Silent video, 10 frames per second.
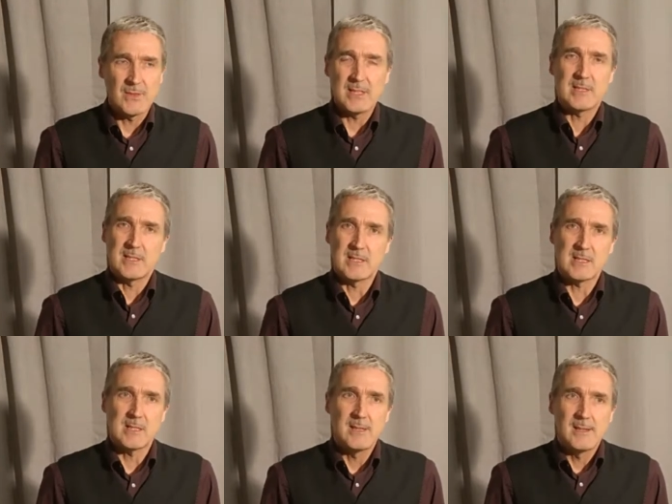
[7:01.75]
This
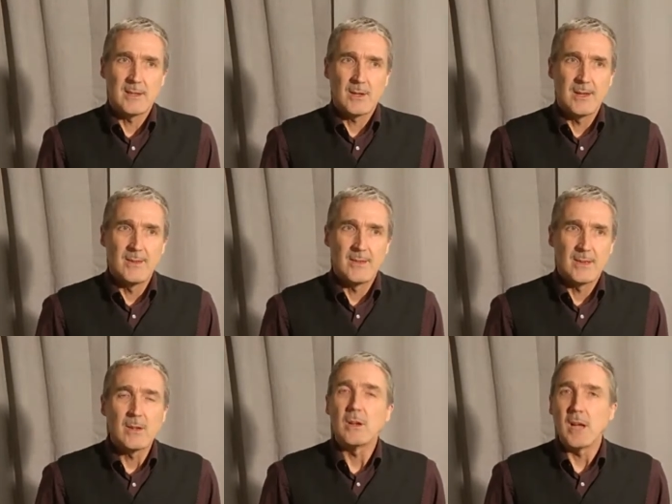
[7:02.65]
is
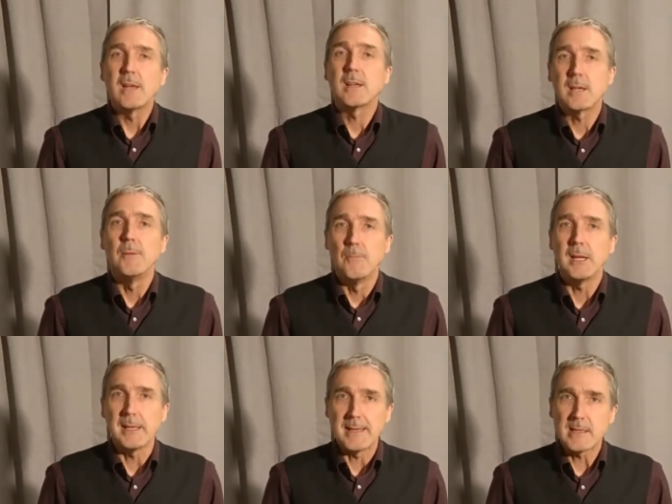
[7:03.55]

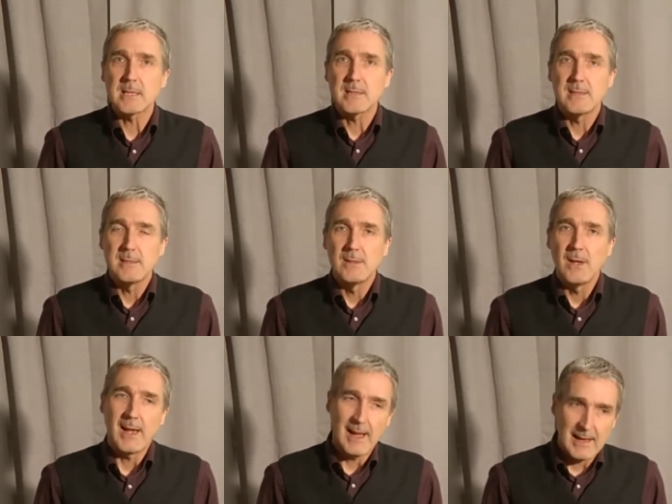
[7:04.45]
complete
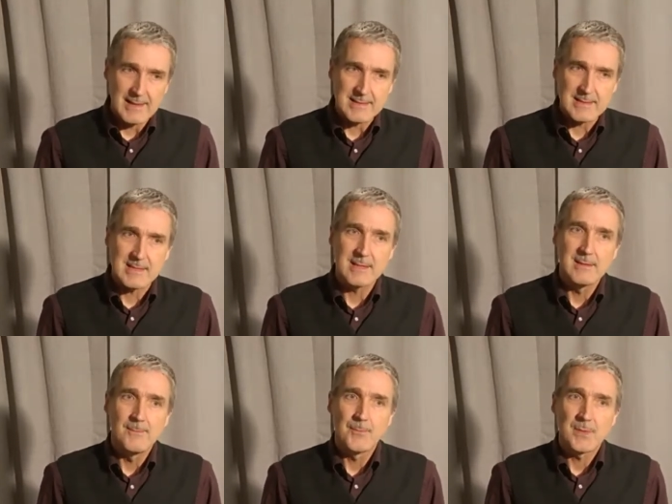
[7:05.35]
and
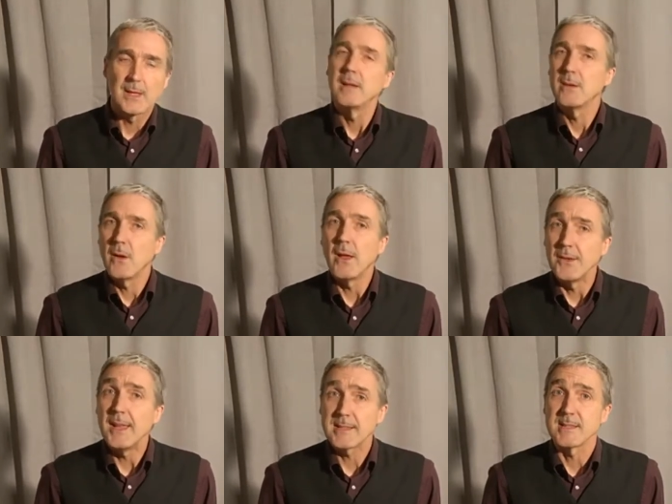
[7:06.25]

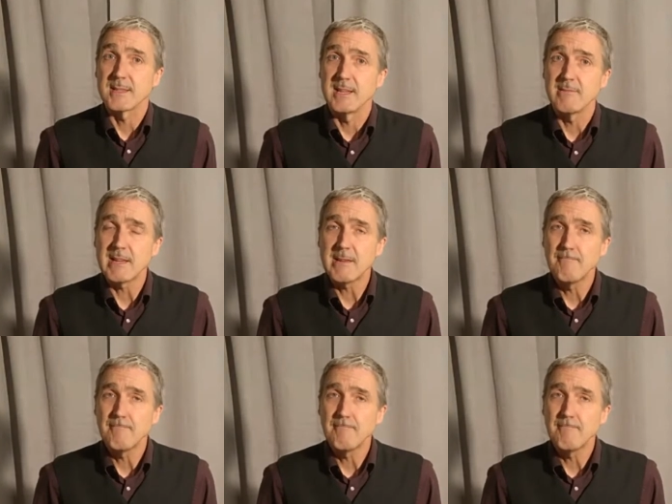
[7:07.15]
necessary,